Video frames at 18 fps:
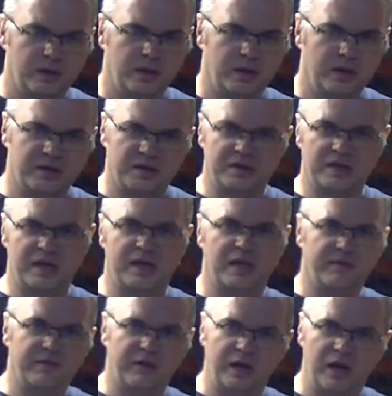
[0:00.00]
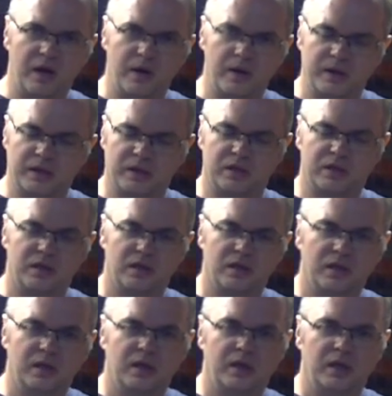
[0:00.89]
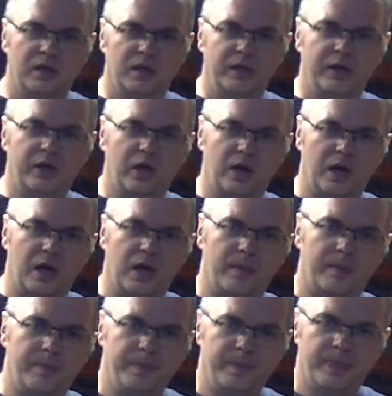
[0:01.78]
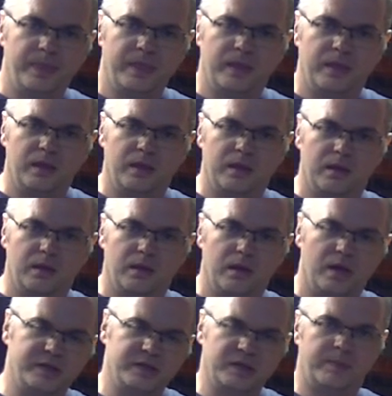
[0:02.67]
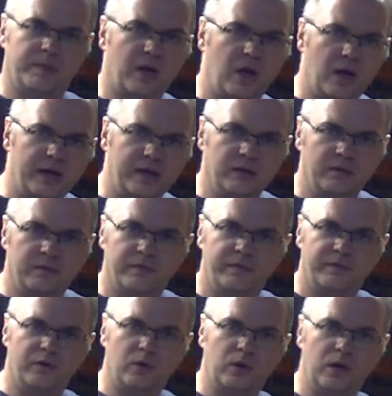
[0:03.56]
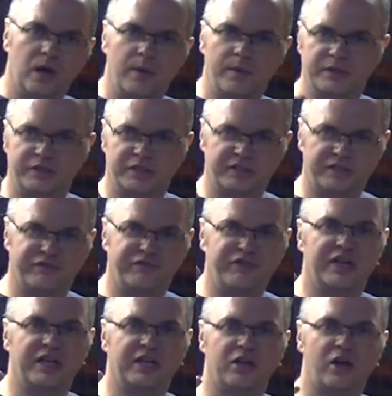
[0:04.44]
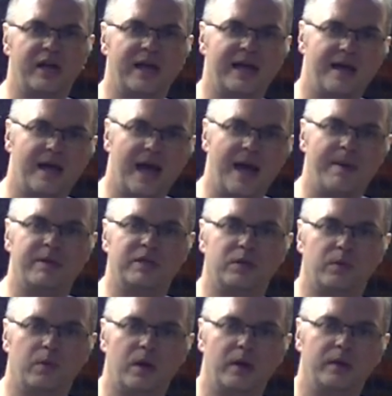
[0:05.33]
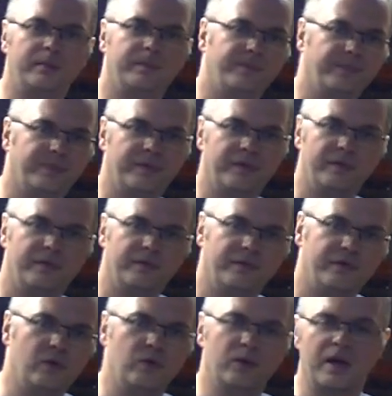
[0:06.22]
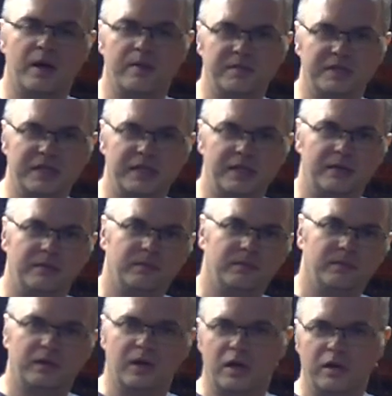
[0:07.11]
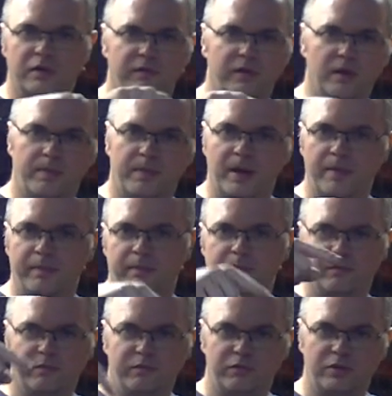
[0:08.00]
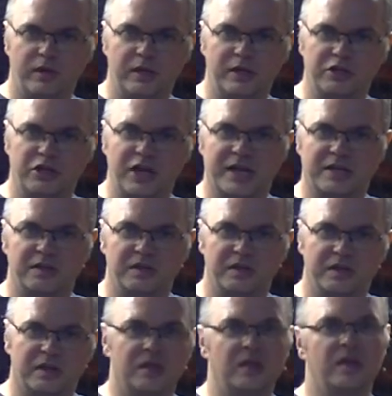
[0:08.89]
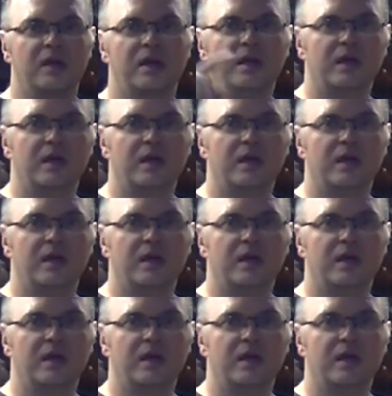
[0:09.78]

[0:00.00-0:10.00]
As I say in the video, you've got a supply fuel line, which is the thicker diameter one. Fuel comes in, goes through the pump, through the injectors.